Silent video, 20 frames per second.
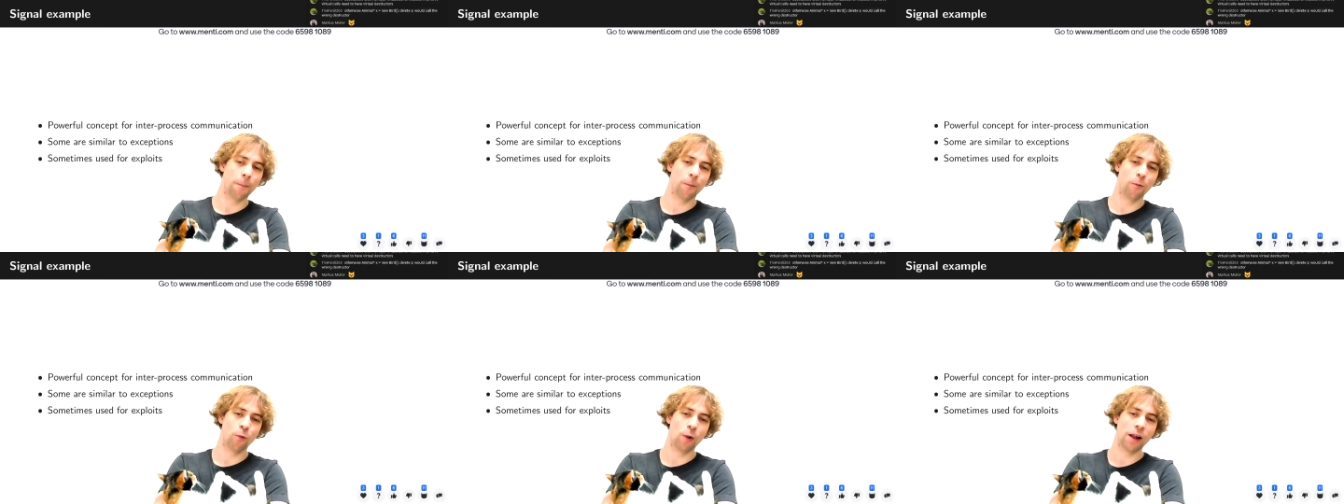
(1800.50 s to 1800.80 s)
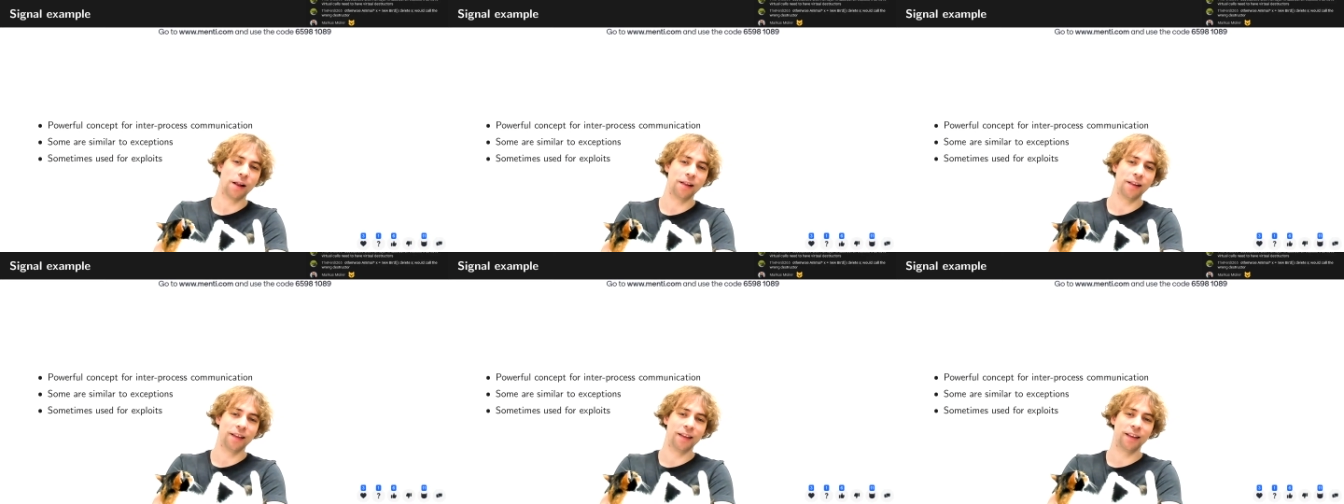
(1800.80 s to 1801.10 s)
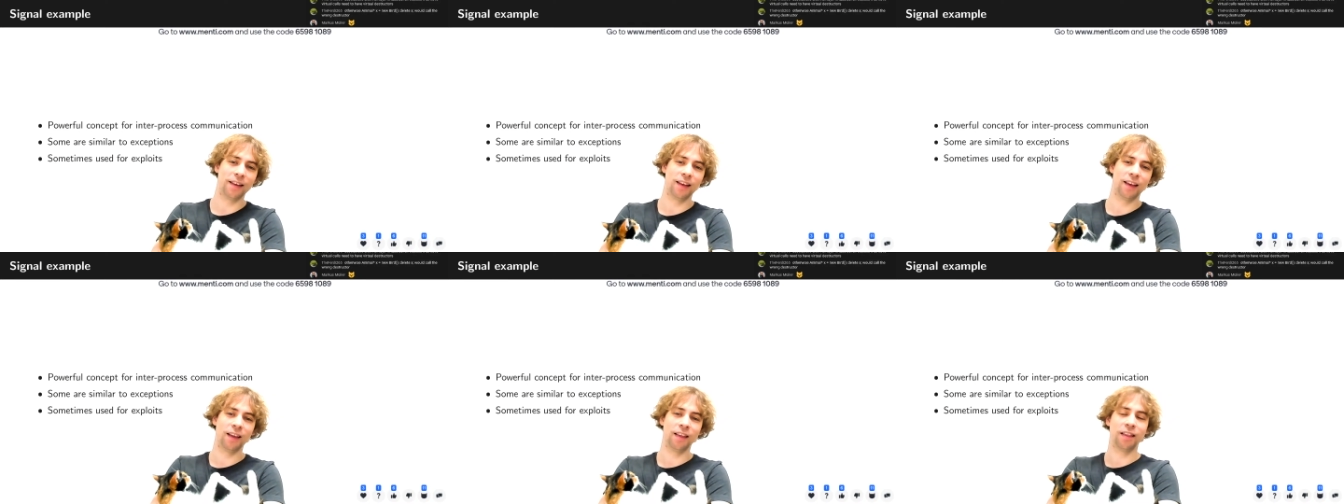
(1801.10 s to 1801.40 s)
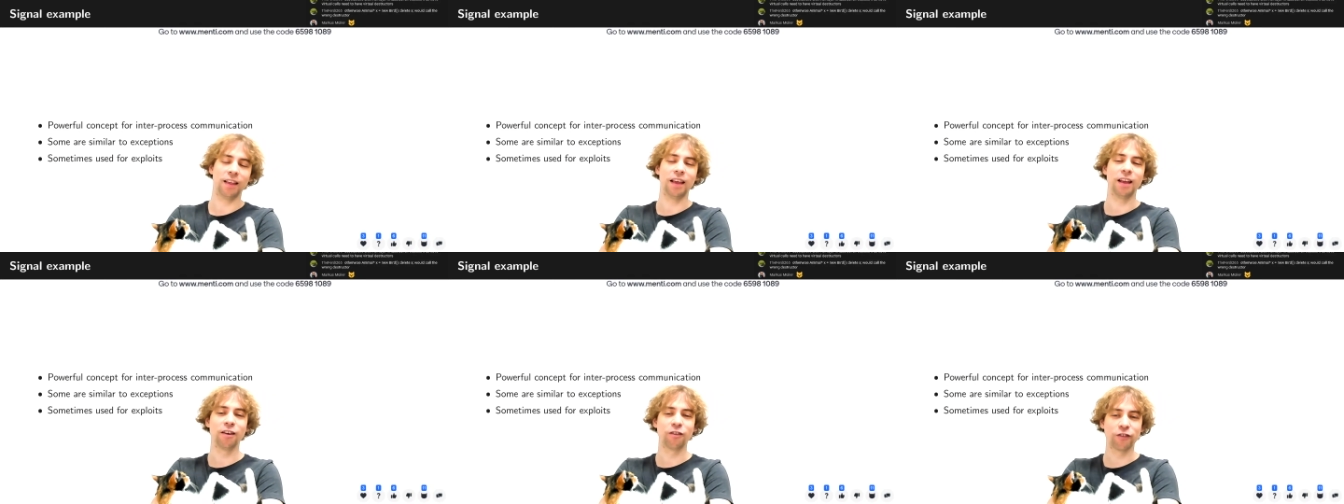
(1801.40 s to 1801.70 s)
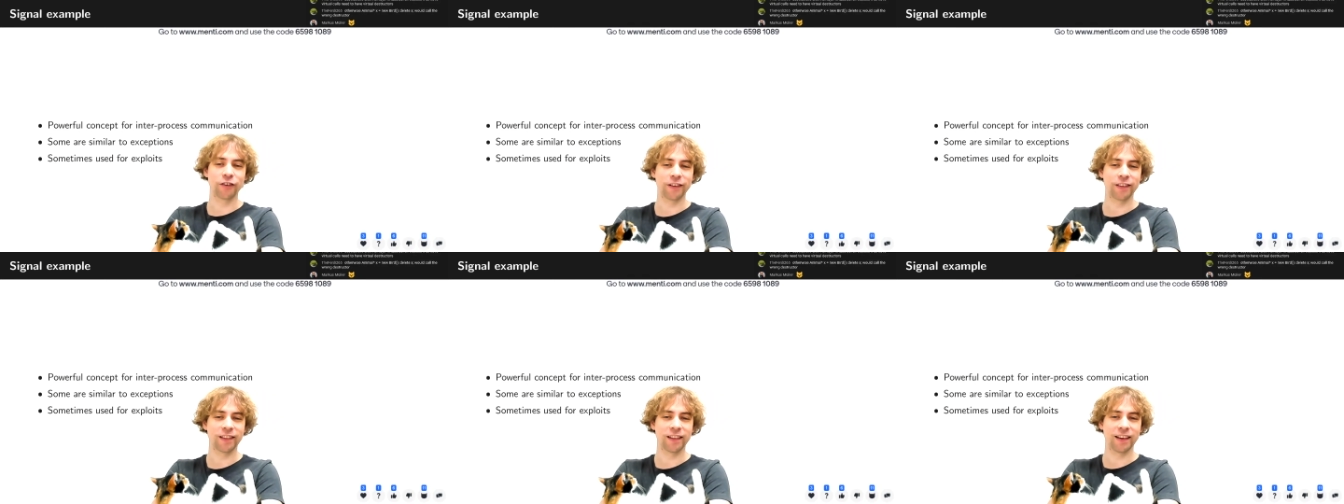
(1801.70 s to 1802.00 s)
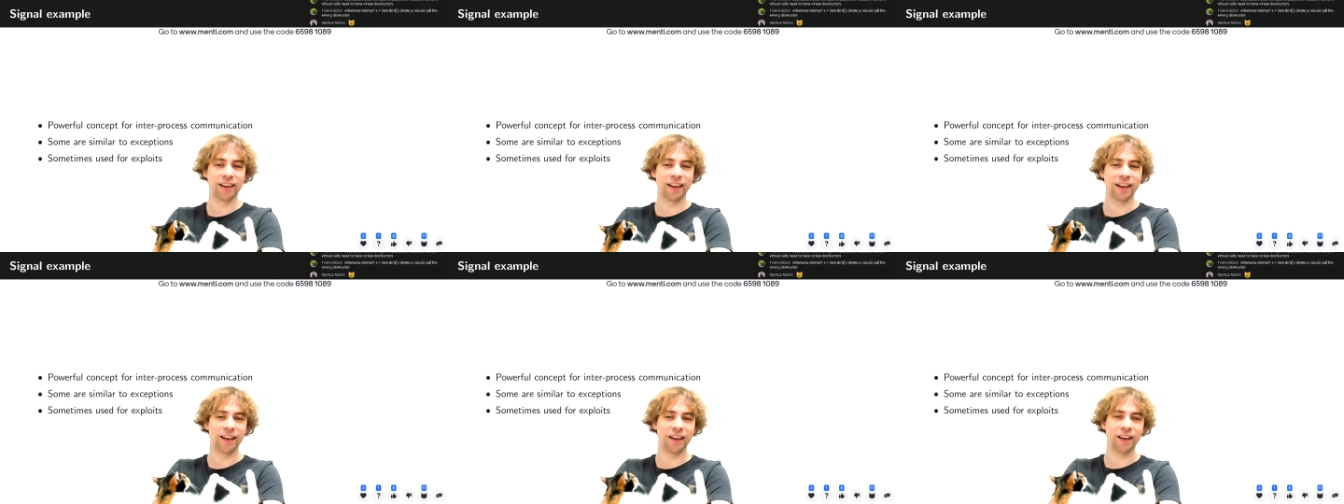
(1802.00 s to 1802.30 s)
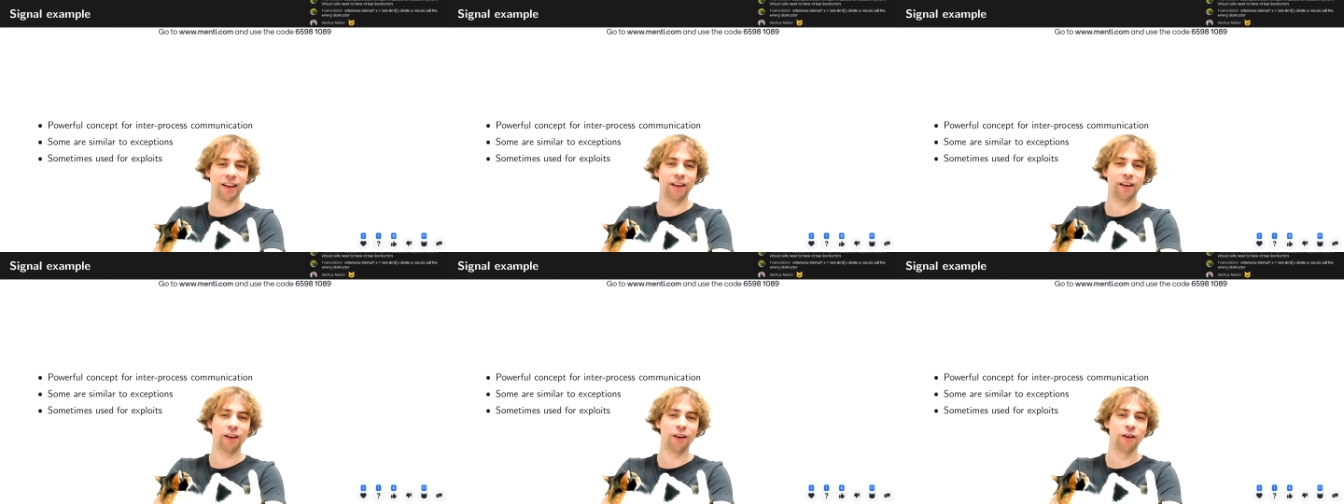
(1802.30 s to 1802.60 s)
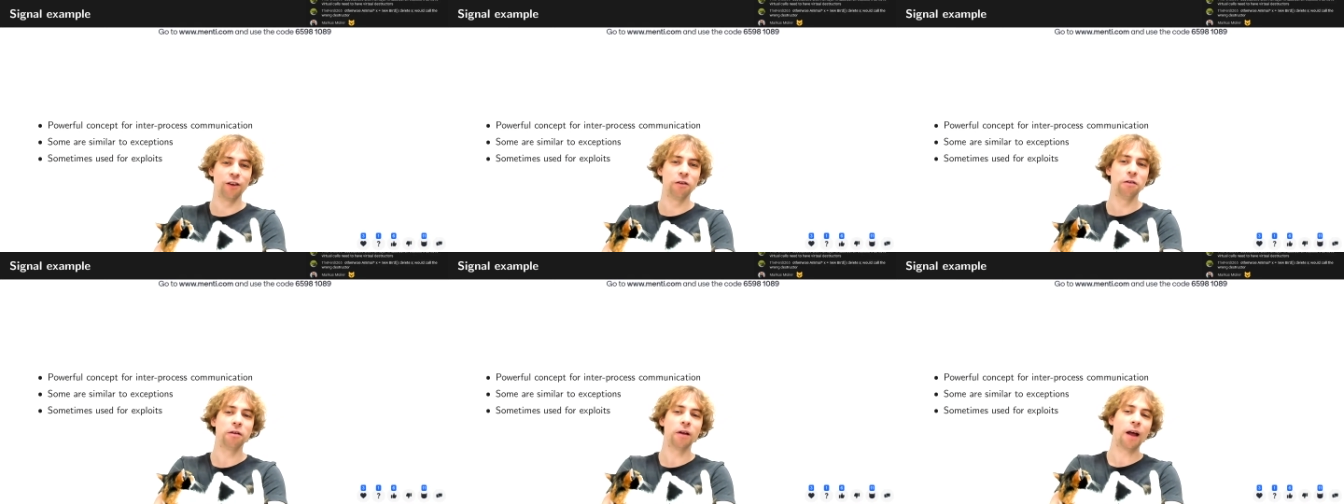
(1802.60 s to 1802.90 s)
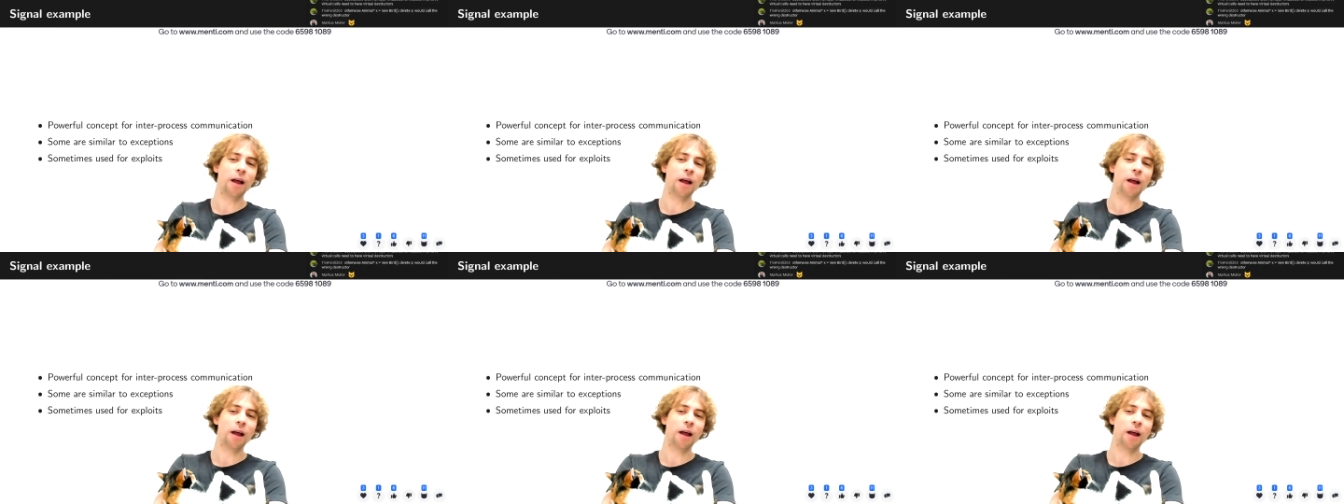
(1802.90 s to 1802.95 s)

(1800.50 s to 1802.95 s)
well, is interesting,